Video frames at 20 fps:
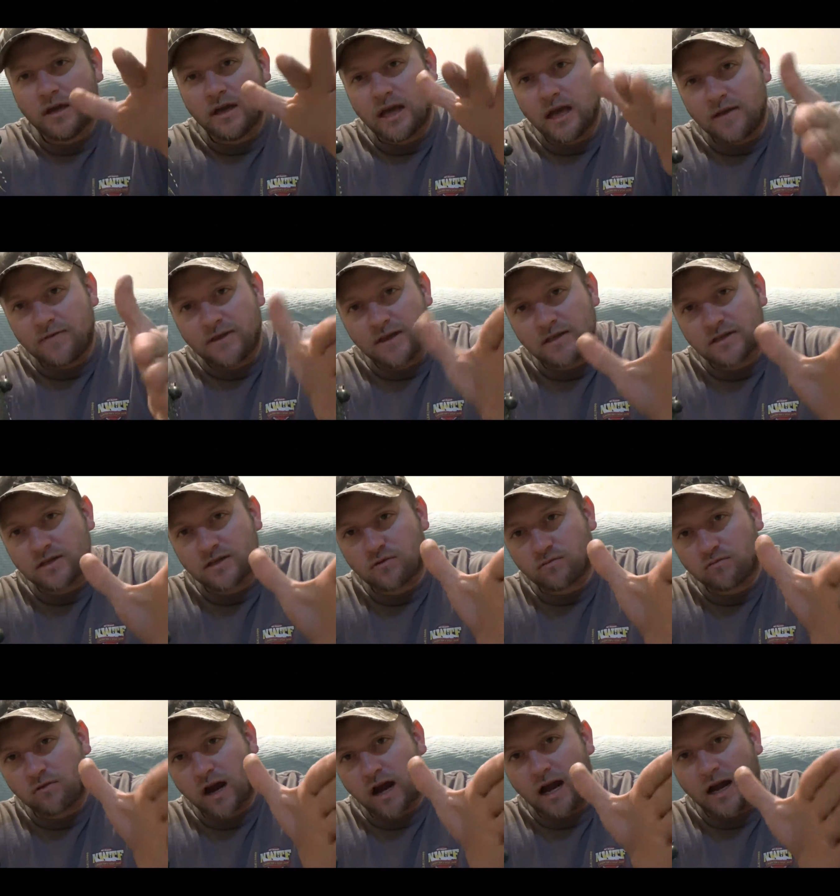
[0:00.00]
If this is a
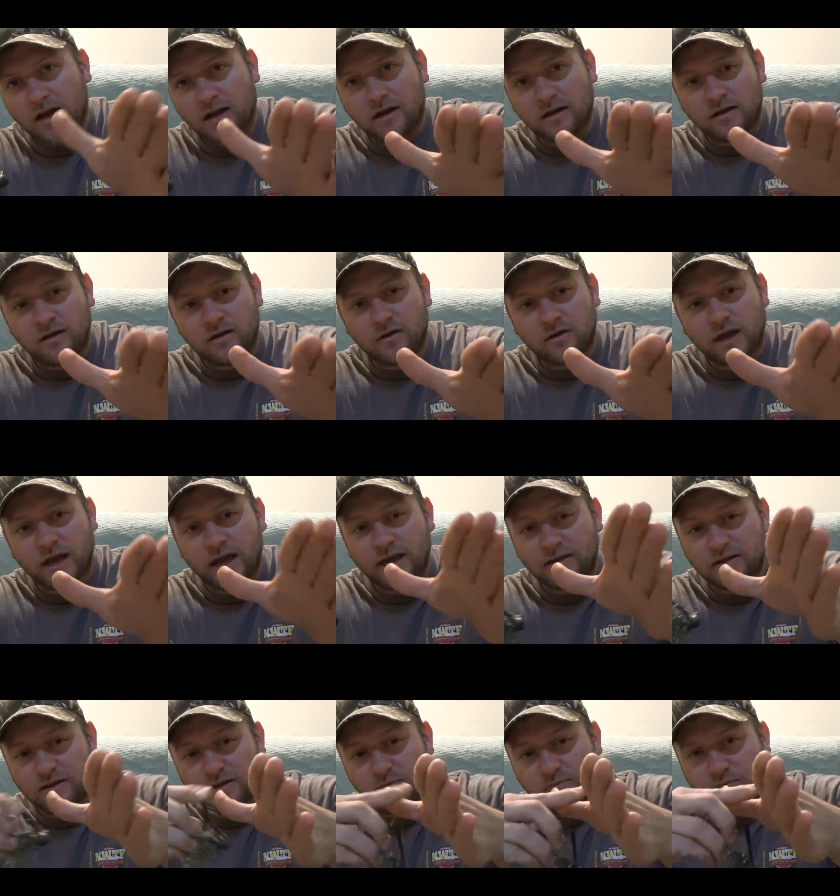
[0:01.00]
rock,
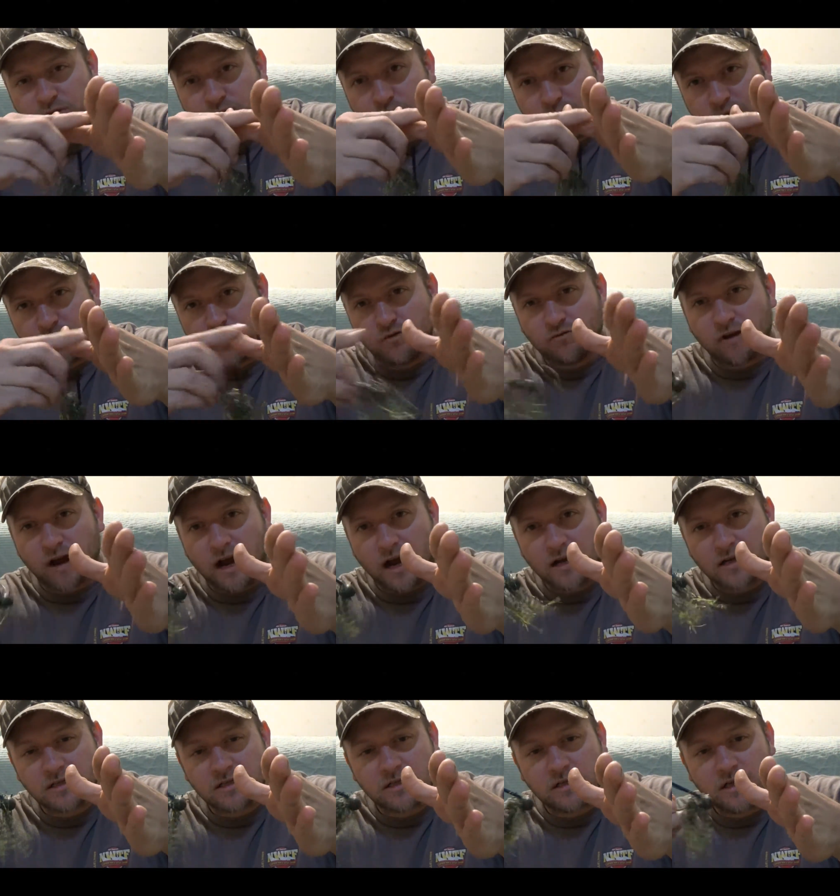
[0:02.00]
okay, between two
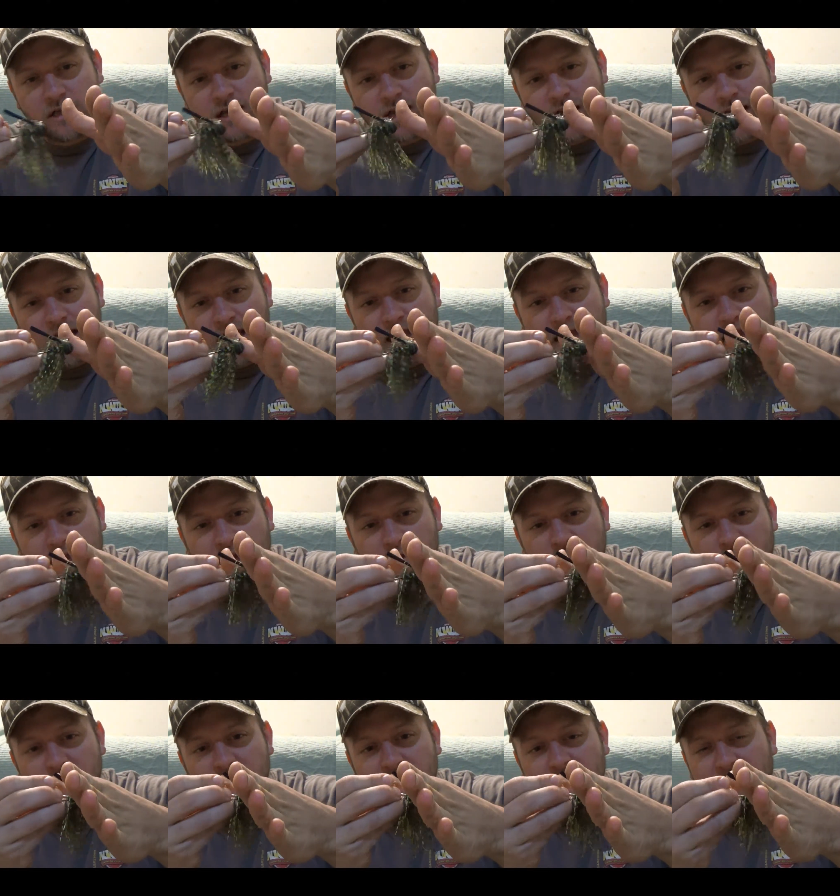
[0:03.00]
rocks, it
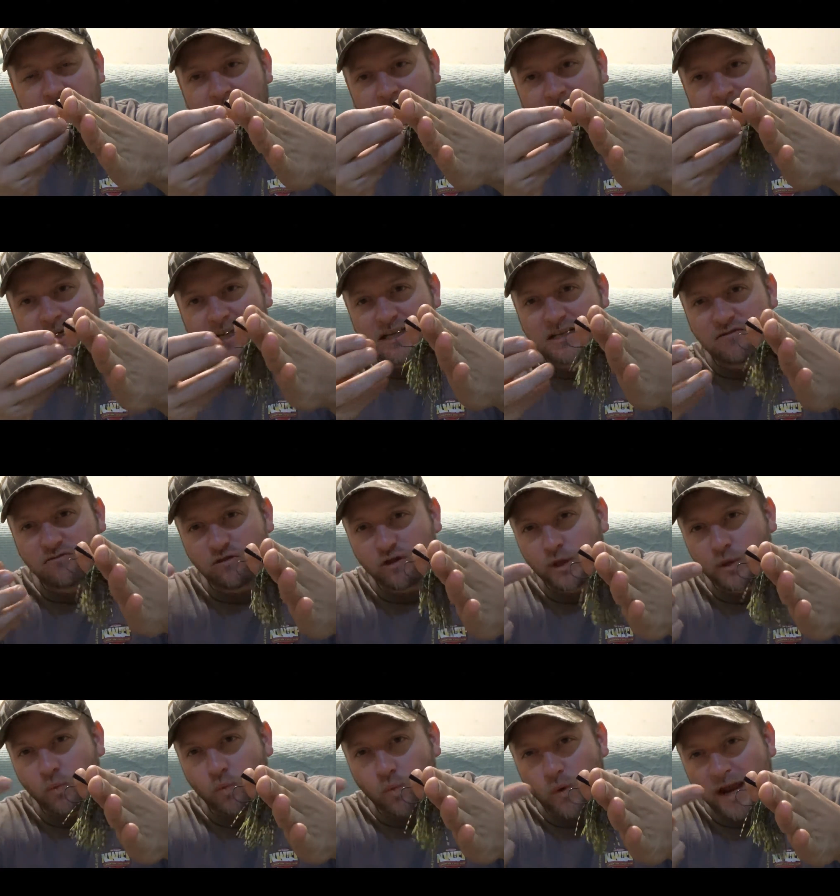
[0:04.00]
comes in and it doesn't
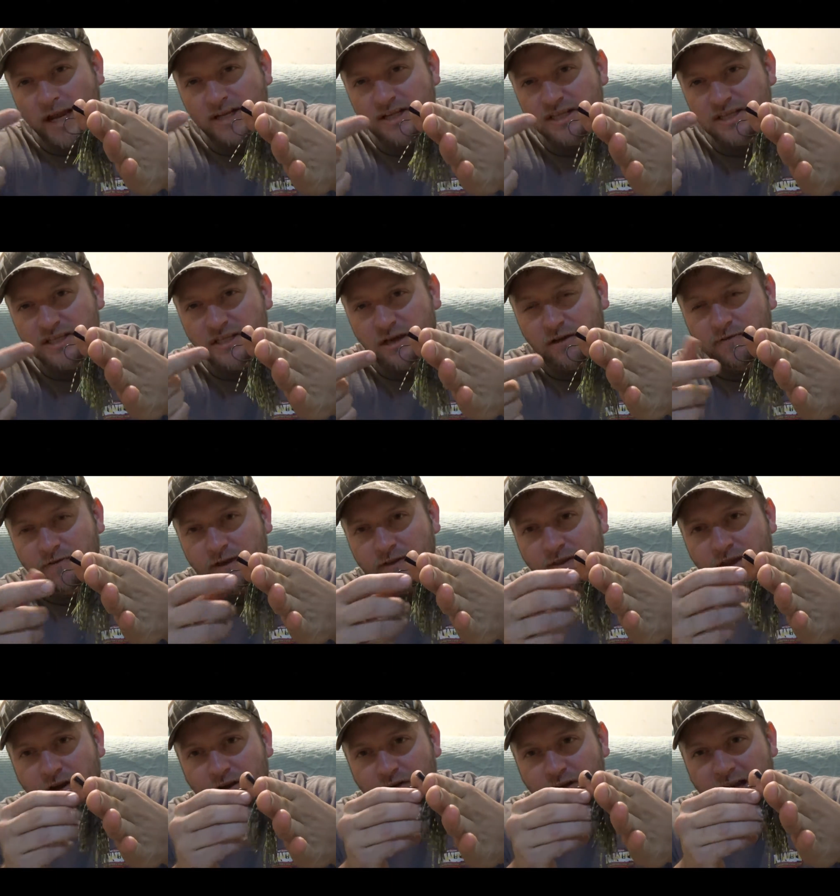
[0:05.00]
really wedge itself in
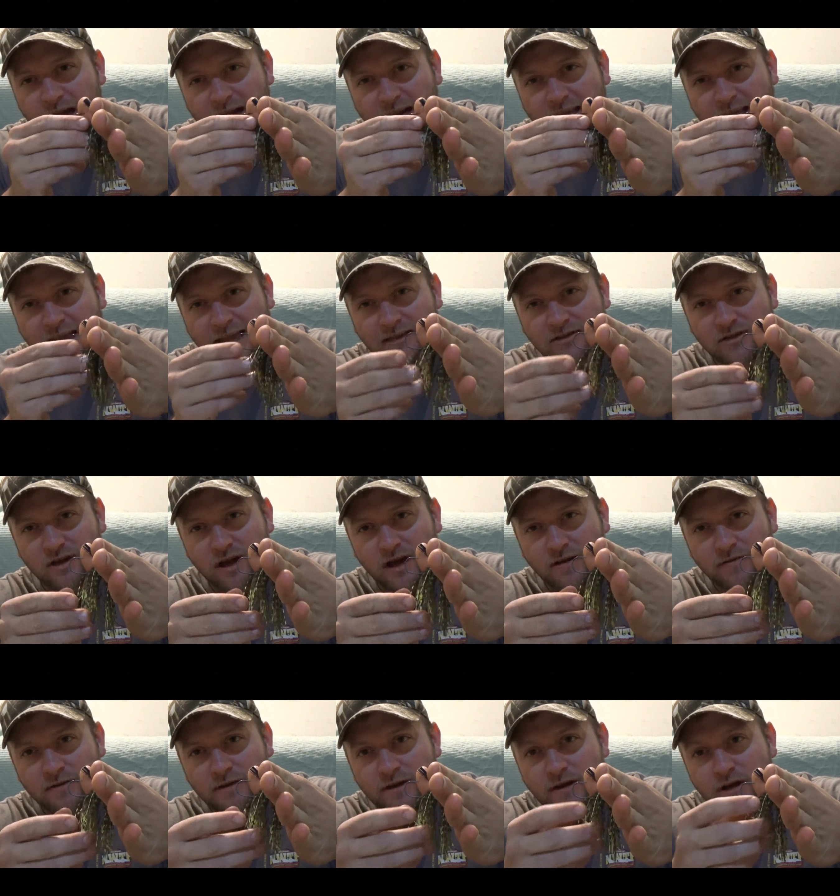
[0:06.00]
there. It'll kind of cant
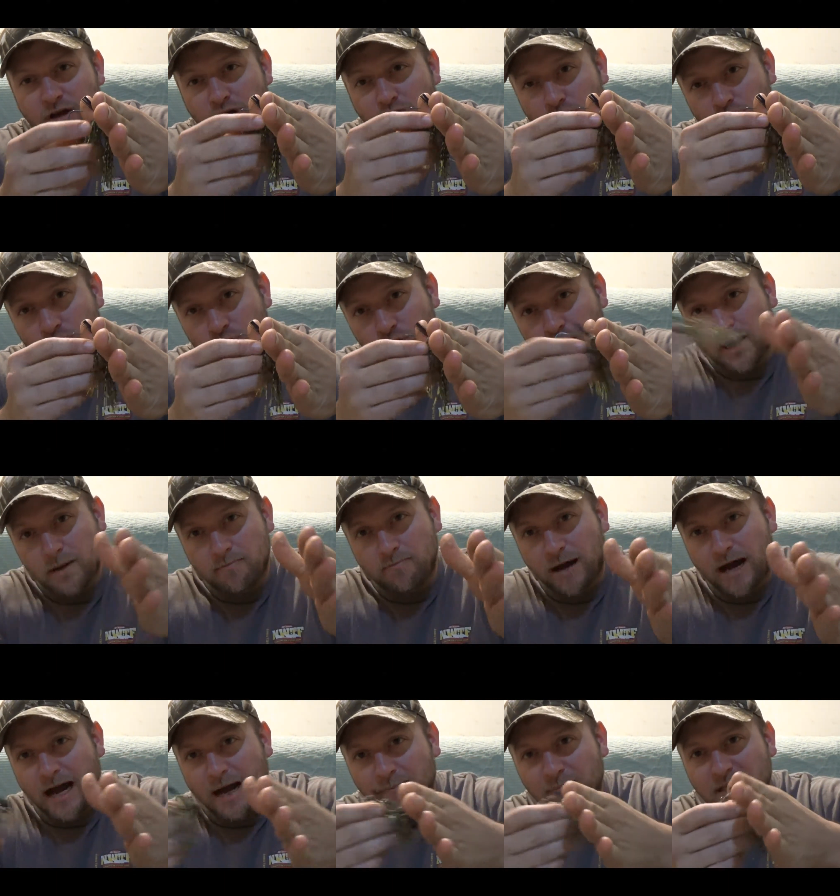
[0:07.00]
off. So you can
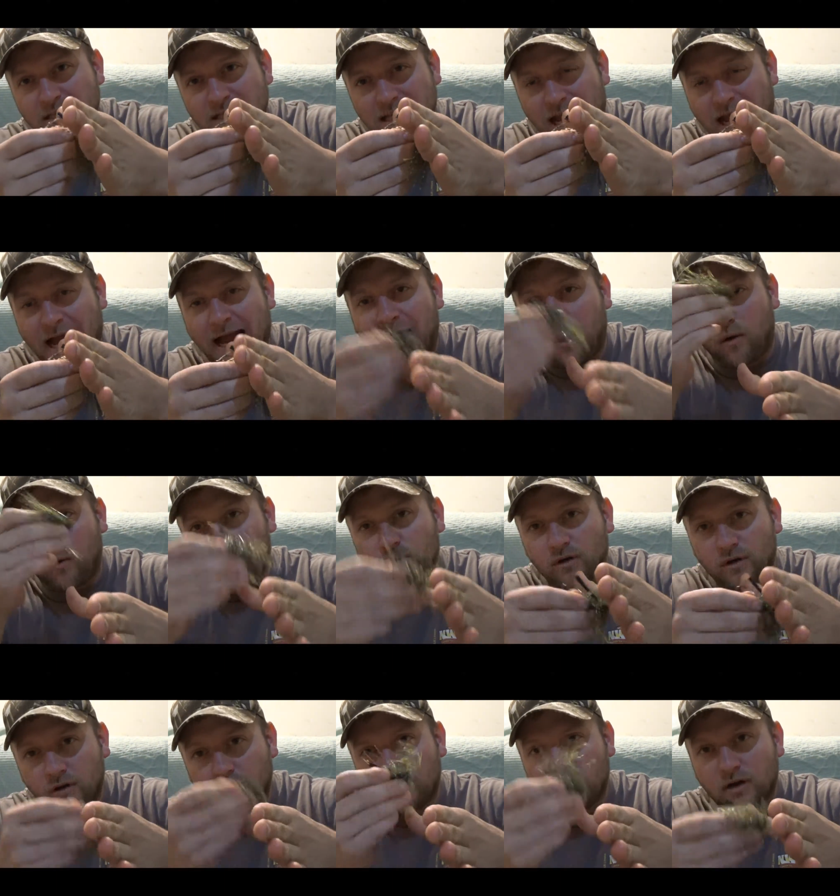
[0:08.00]
pop this out
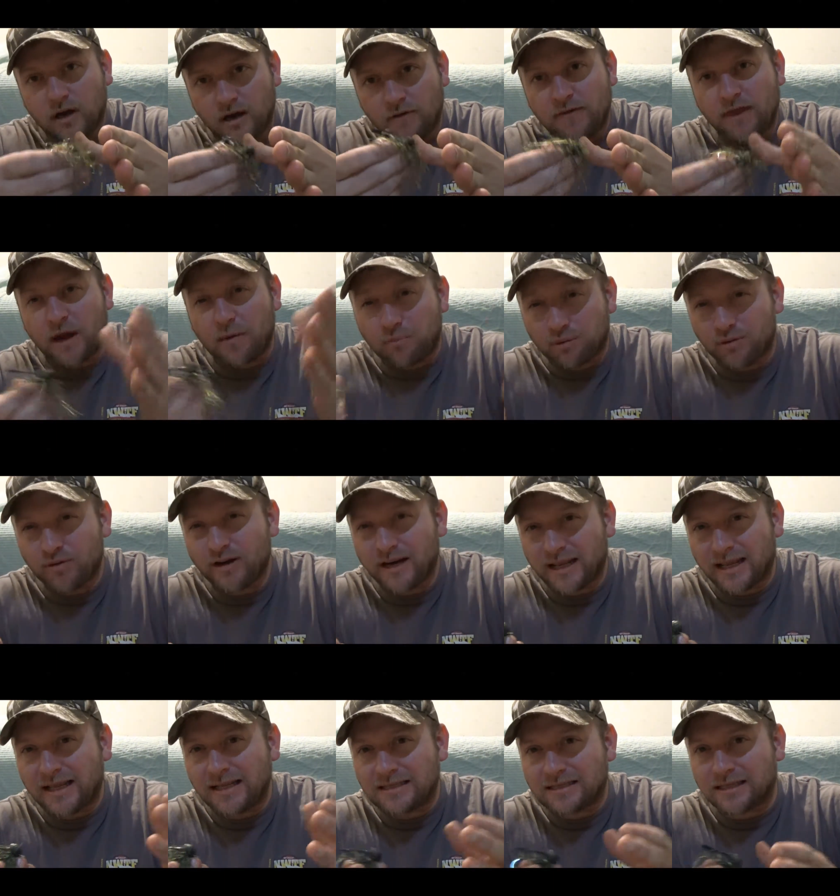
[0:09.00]
of there pretty
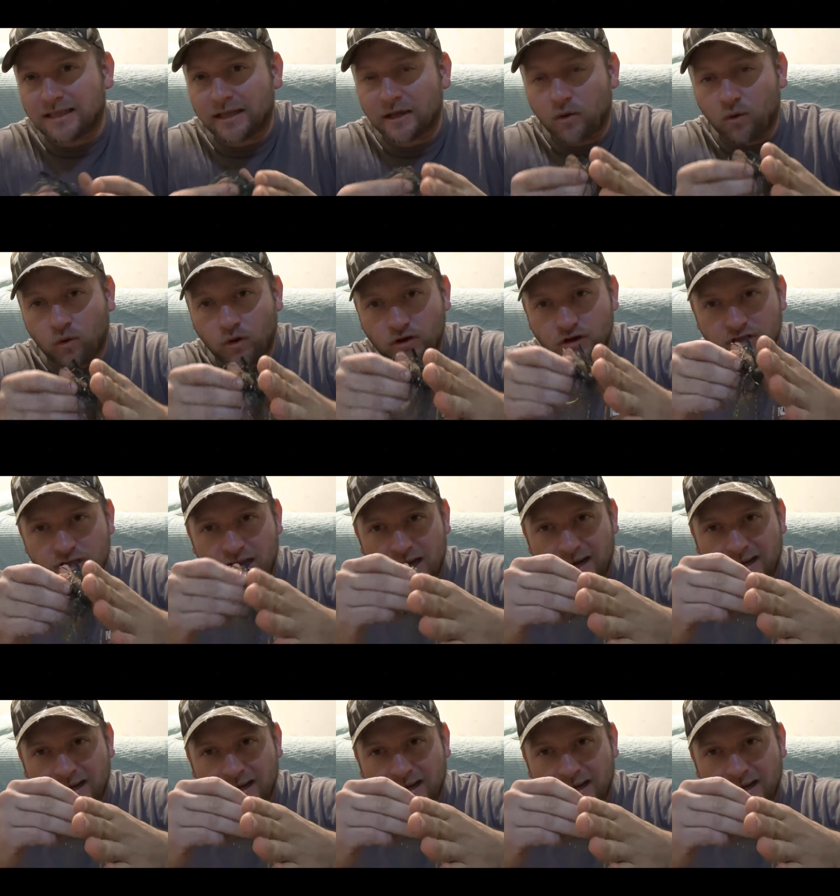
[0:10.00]
easily, or it just kind